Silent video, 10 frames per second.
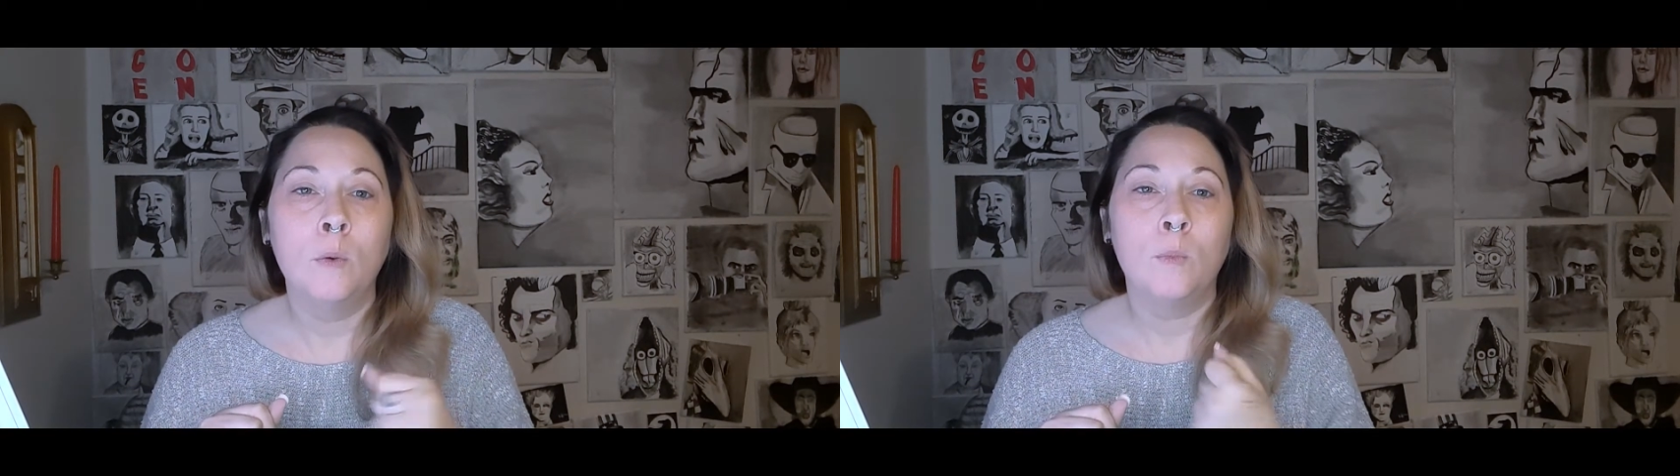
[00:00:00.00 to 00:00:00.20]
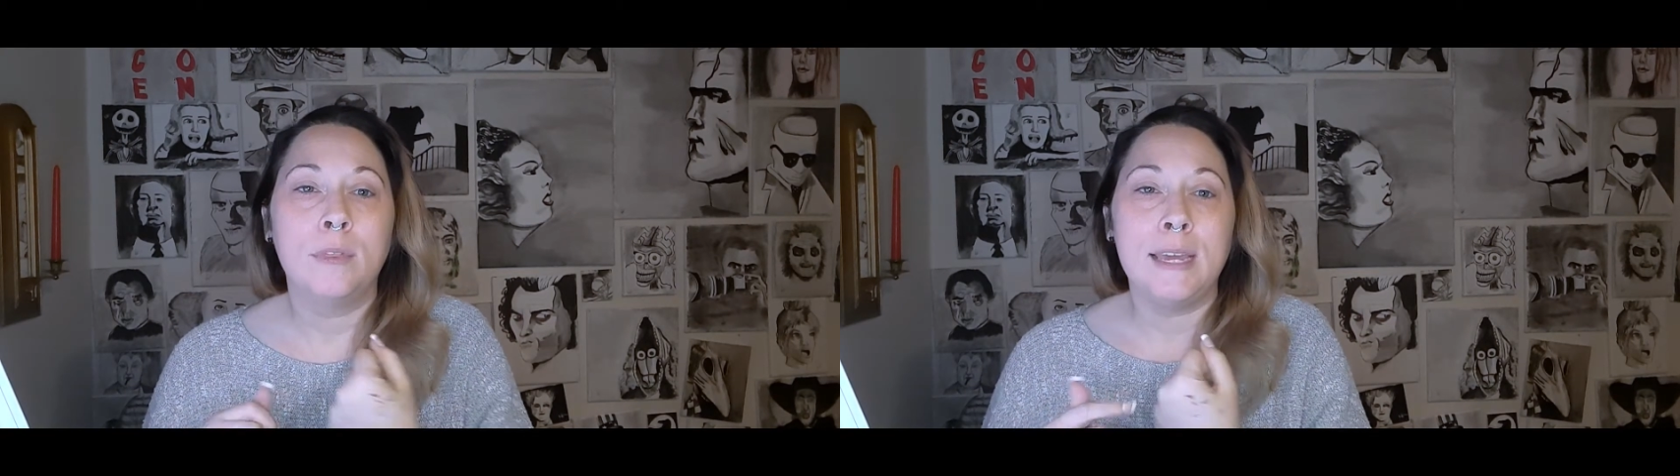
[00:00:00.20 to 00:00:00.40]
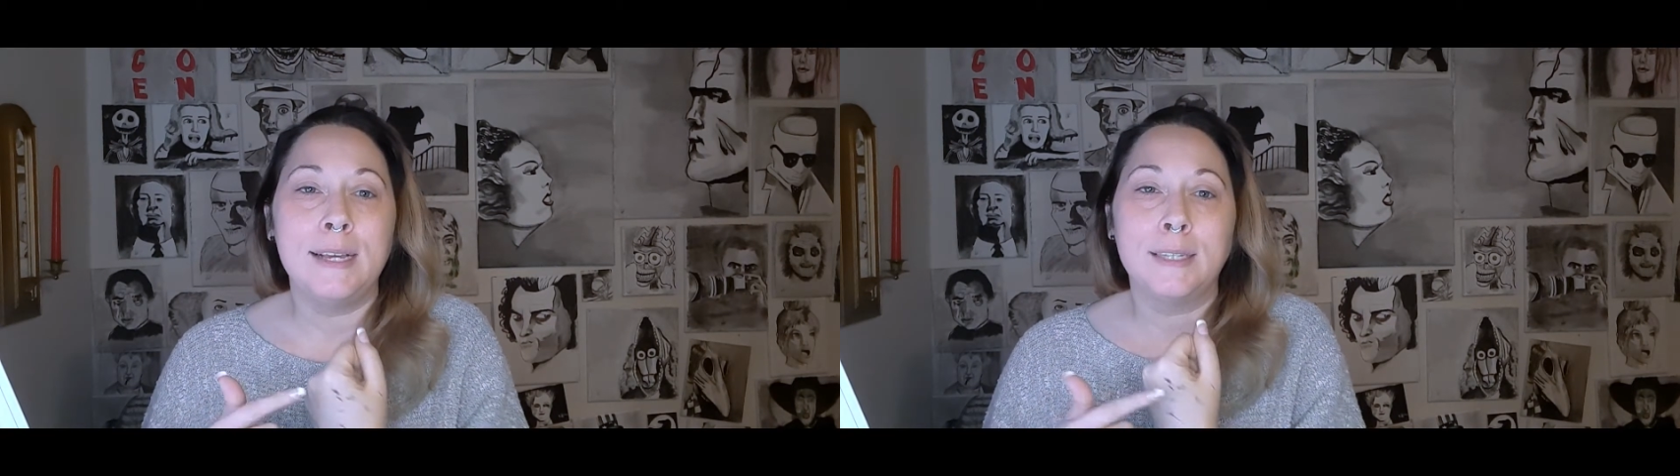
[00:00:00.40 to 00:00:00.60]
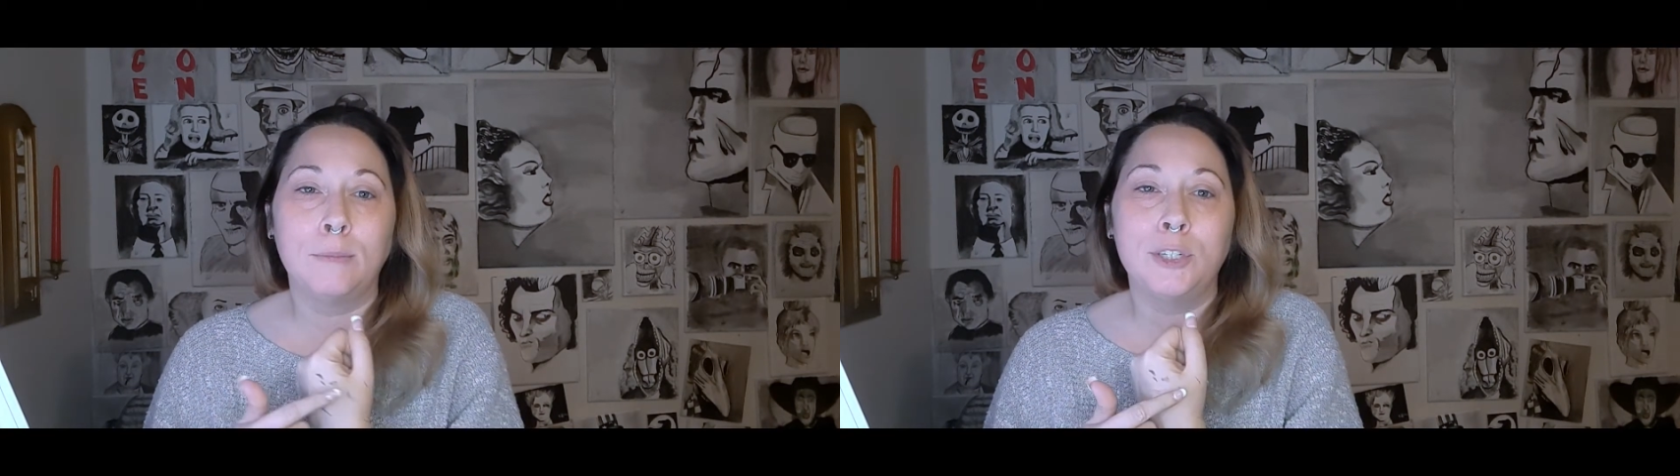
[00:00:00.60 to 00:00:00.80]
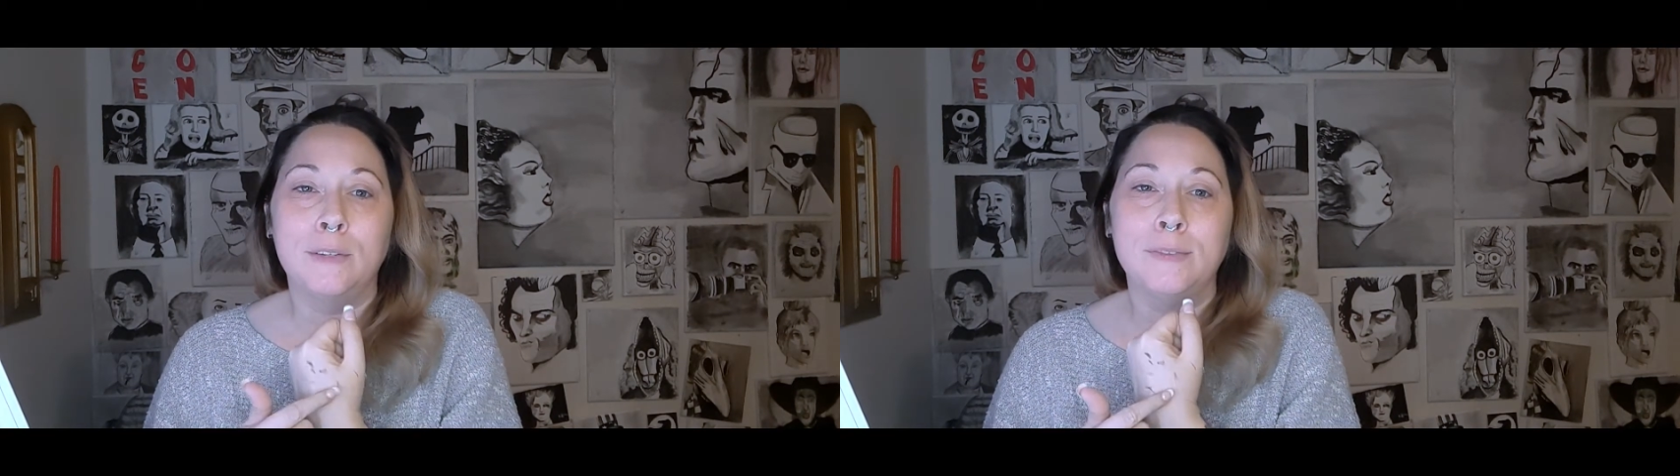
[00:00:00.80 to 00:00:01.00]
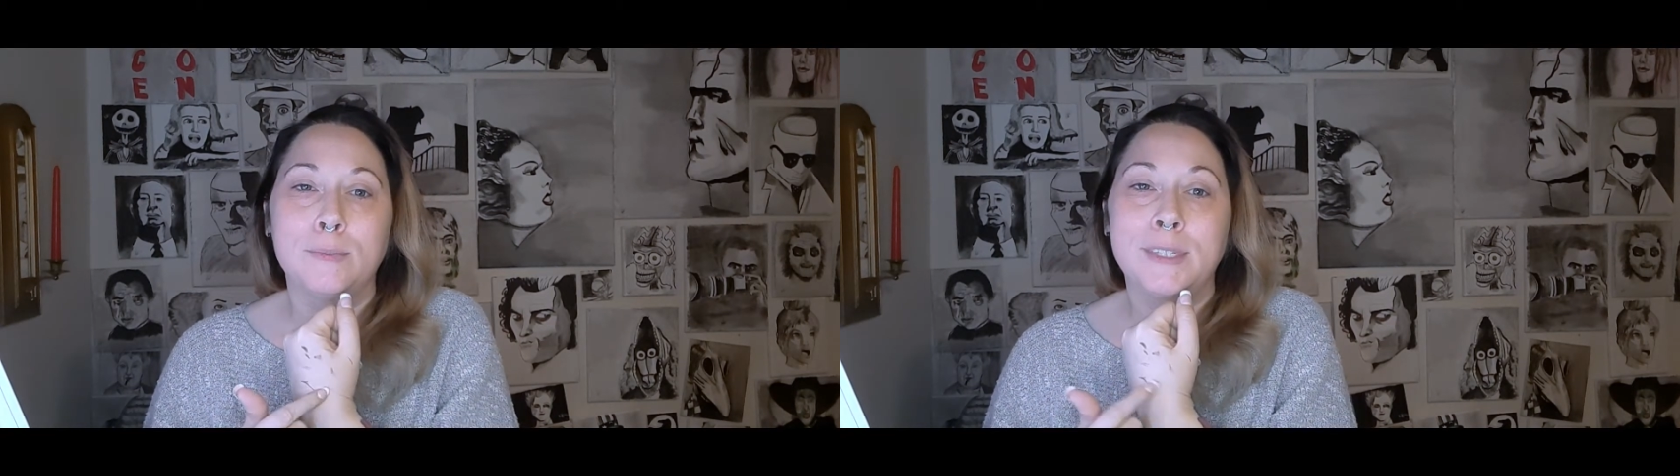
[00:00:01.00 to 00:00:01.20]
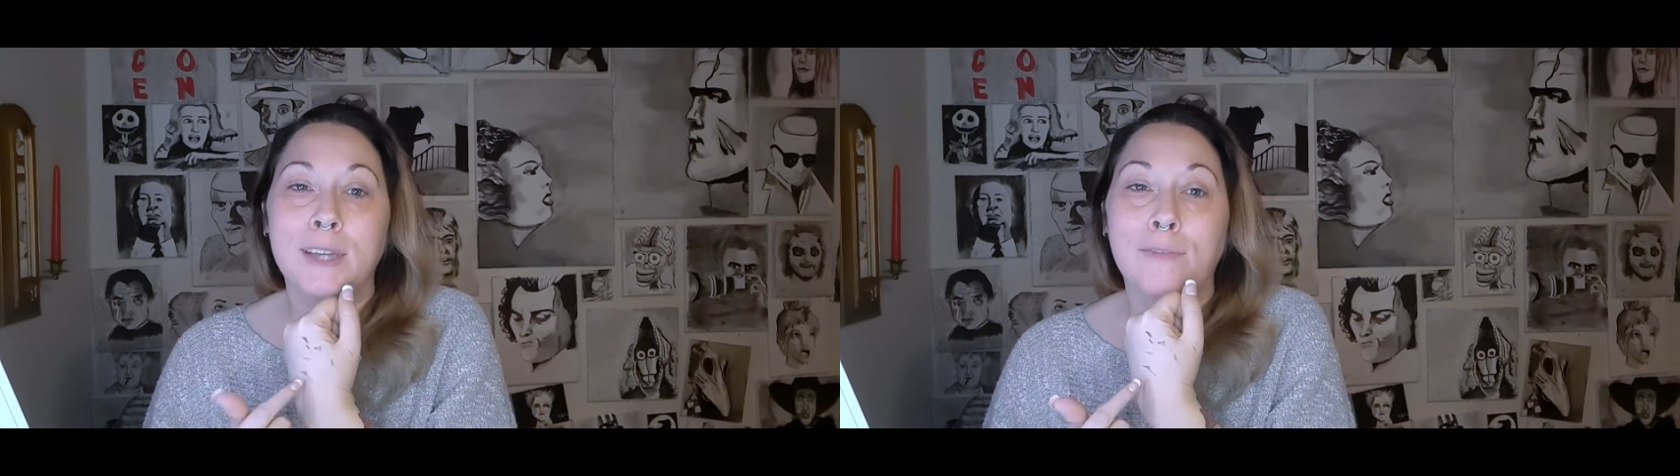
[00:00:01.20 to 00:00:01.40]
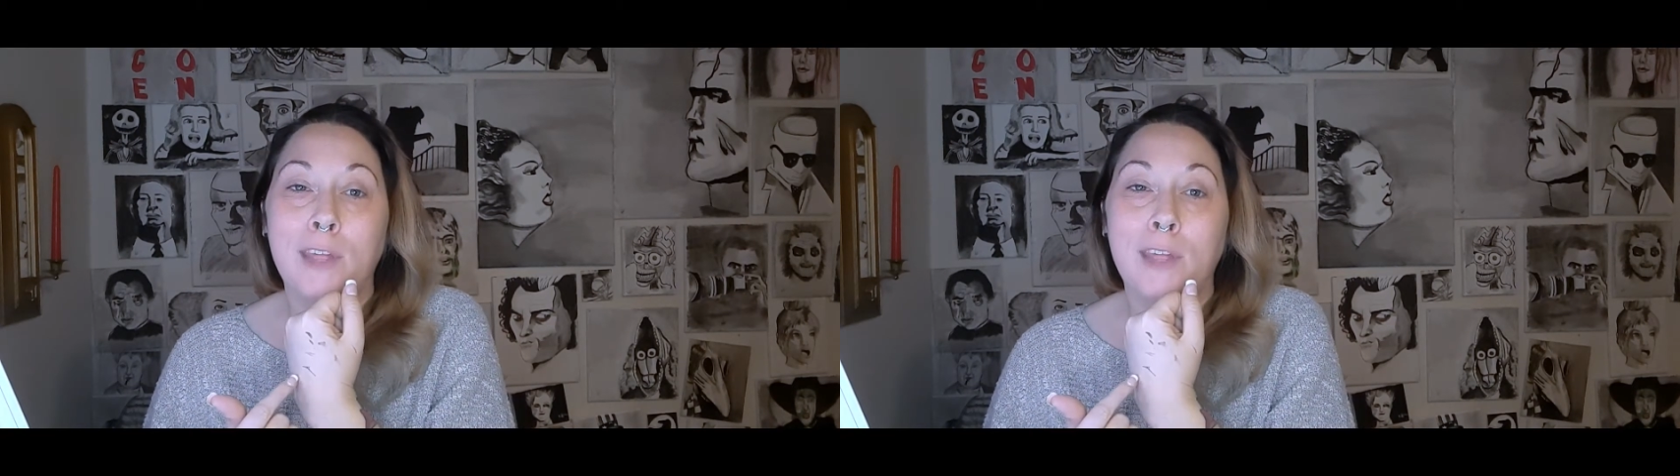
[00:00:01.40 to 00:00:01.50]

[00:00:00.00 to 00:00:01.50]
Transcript: with the exception of some stuff